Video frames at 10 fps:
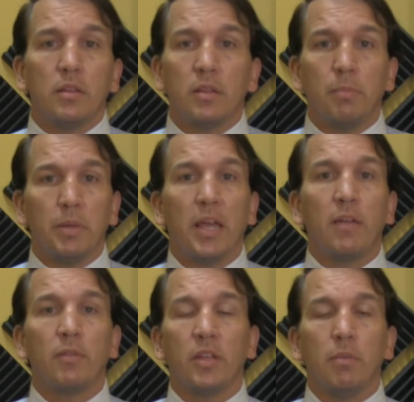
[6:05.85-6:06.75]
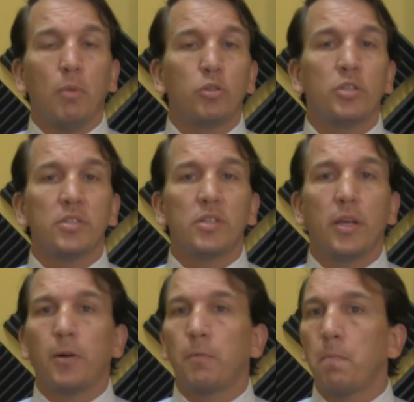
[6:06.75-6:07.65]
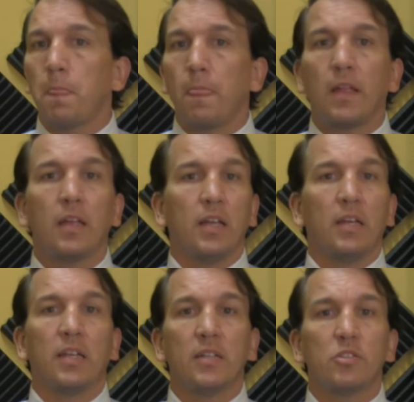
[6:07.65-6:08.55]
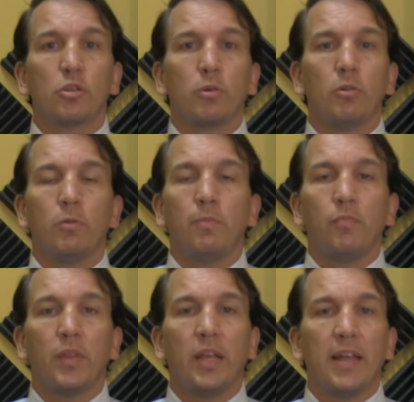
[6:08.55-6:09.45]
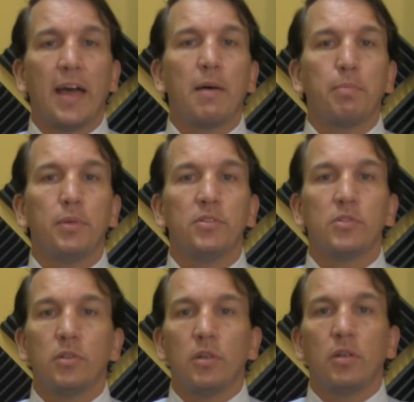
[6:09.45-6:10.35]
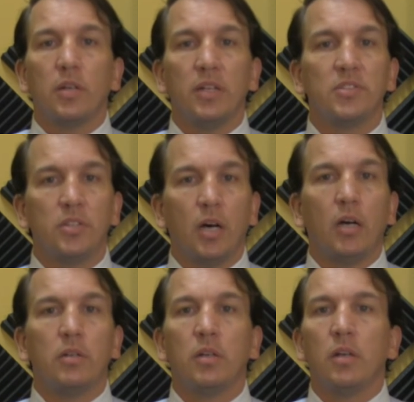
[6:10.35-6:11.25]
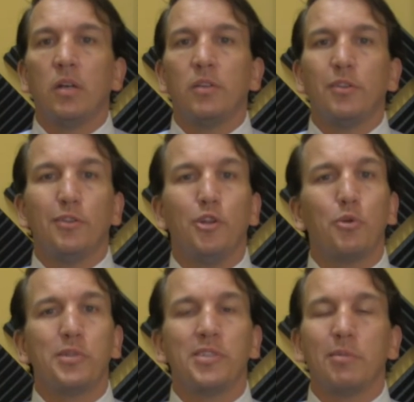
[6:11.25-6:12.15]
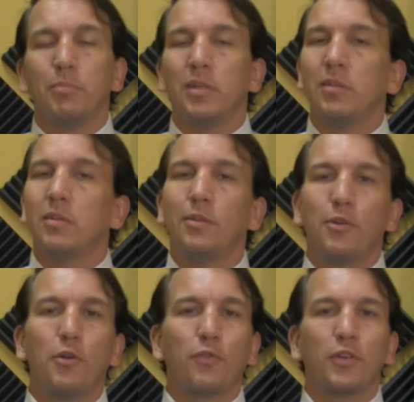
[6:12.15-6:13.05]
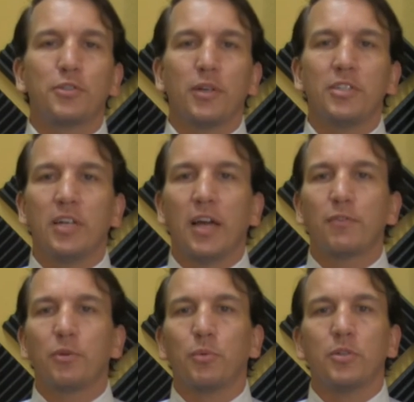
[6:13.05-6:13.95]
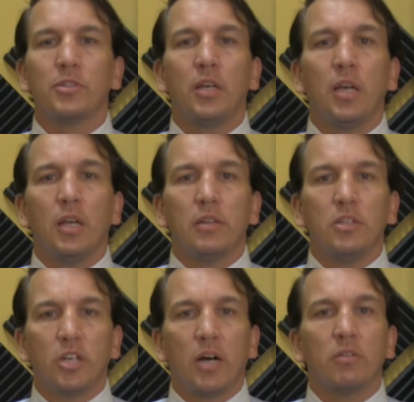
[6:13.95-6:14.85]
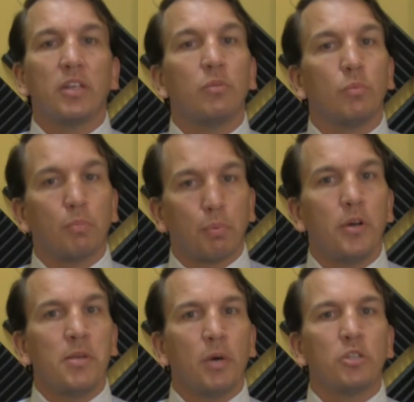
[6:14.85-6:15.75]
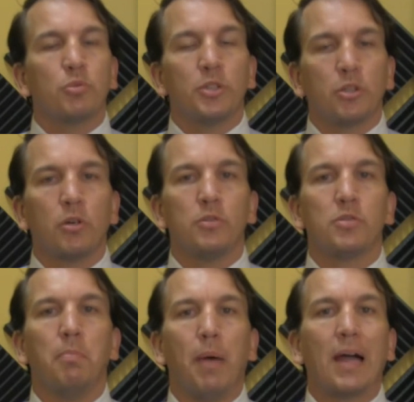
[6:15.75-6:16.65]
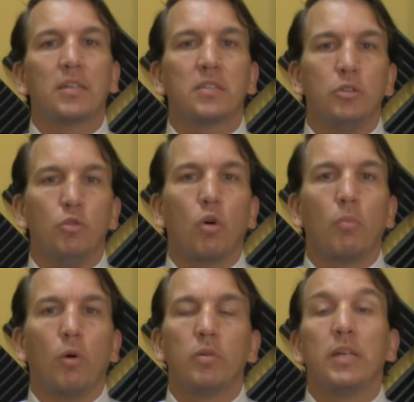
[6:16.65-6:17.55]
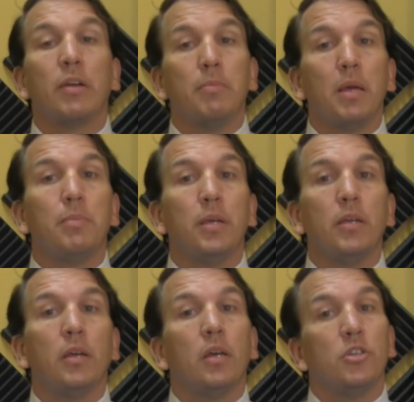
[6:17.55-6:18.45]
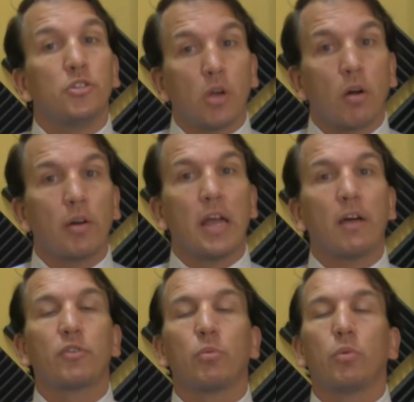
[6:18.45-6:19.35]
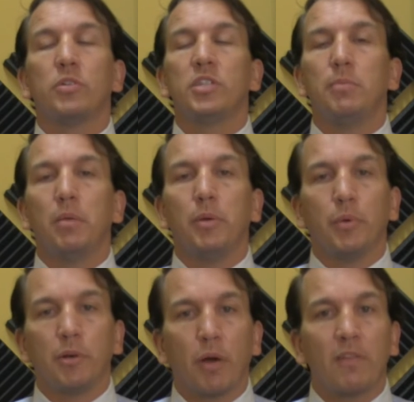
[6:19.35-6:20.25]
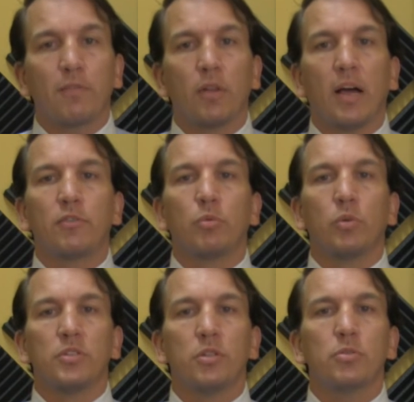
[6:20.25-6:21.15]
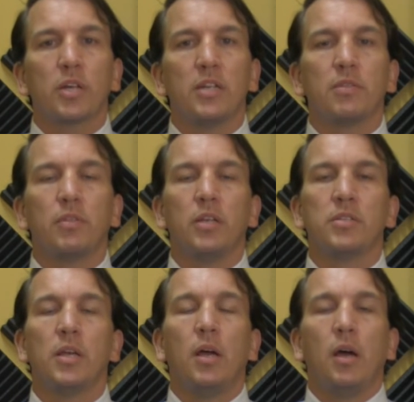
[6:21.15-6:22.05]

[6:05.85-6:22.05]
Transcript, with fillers: The behavior, the emotion is there, it gets through, it happens, it's done, no resentment, no frustration afterwards. The child then pretty much returns back to normal. Now, he may be sorry afterwards, he may be regretful afterwards, and those kinds of things.